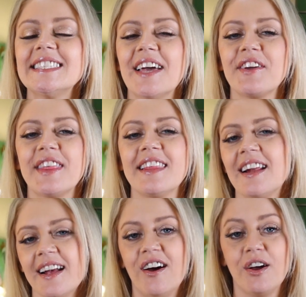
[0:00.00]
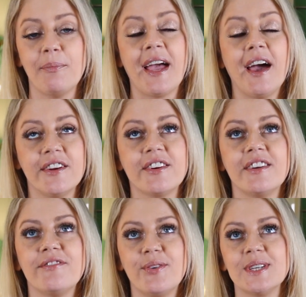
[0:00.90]
is everything that I got in my
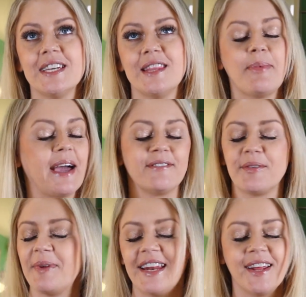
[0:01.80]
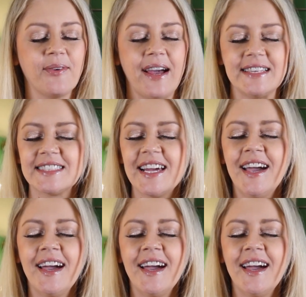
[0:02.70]
114th bag from Nadine West.